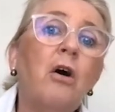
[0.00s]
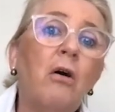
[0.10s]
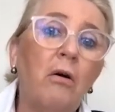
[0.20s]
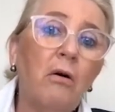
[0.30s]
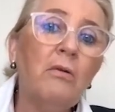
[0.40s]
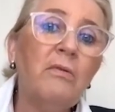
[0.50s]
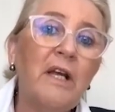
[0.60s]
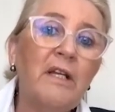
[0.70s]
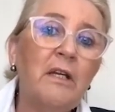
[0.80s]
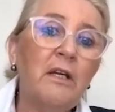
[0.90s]

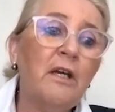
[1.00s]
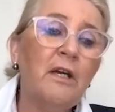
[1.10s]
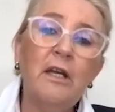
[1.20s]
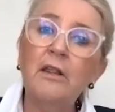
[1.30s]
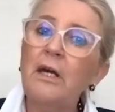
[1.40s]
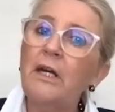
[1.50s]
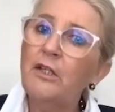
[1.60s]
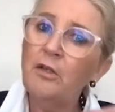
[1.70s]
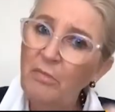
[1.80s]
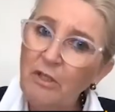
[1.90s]
already either in
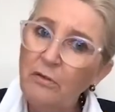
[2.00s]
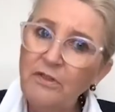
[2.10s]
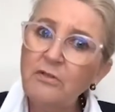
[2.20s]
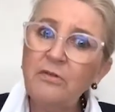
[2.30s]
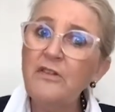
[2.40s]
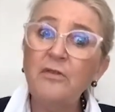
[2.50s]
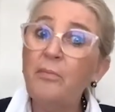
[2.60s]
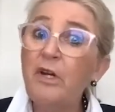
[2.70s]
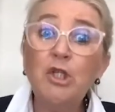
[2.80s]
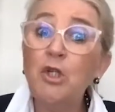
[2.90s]
the mid of the
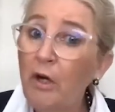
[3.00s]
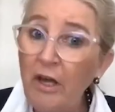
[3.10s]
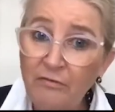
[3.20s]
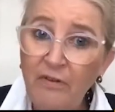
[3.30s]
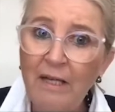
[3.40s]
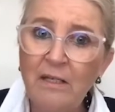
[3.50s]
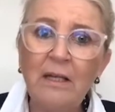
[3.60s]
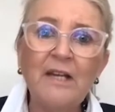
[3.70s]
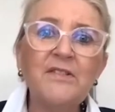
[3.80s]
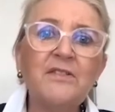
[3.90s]
transformation or have
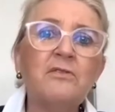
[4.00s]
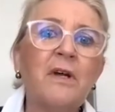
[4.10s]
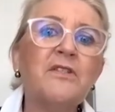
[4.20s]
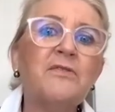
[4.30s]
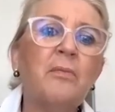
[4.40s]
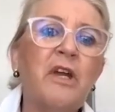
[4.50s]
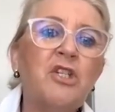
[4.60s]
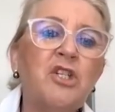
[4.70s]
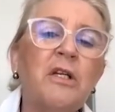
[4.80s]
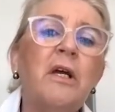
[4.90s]
finalized the
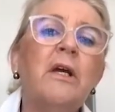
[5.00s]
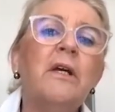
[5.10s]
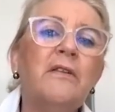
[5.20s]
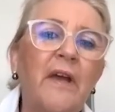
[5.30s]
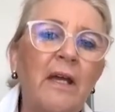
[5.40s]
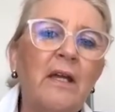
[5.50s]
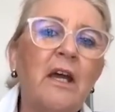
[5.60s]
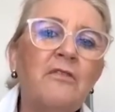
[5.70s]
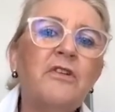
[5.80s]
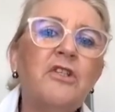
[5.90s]
transformation, they
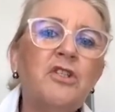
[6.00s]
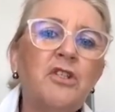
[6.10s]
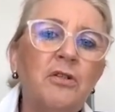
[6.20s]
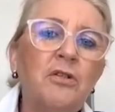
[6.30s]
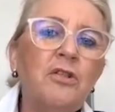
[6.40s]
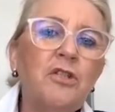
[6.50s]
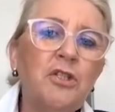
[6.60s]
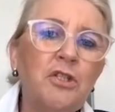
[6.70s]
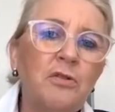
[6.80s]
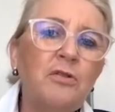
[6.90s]
have a
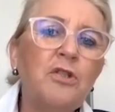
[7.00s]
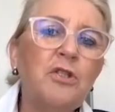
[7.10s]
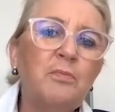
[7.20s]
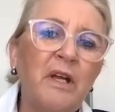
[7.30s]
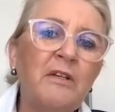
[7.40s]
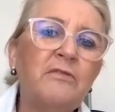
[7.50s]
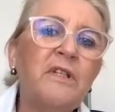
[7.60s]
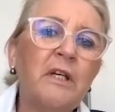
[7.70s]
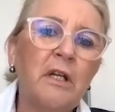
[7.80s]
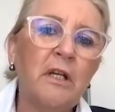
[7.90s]
huge benefit
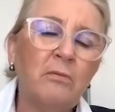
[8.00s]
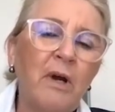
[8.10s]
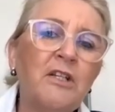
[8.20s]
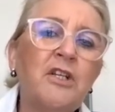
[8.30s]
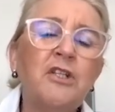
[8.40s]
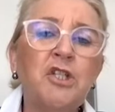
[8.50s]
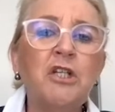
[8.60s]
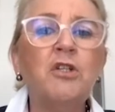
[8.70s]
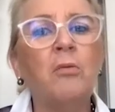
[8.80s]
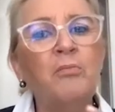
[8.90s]
and advantage
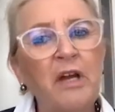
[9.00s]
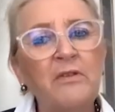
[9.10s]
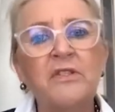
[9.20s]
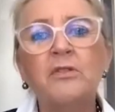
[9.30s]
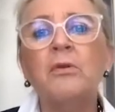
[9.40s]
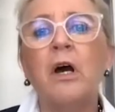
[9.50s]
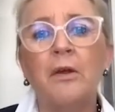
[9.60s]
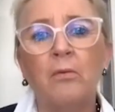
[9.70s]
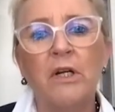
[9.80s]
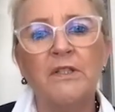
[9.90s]
in comparison to other
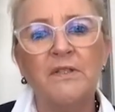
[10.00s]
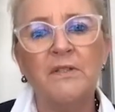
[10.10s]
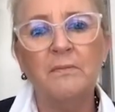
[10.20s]
ones.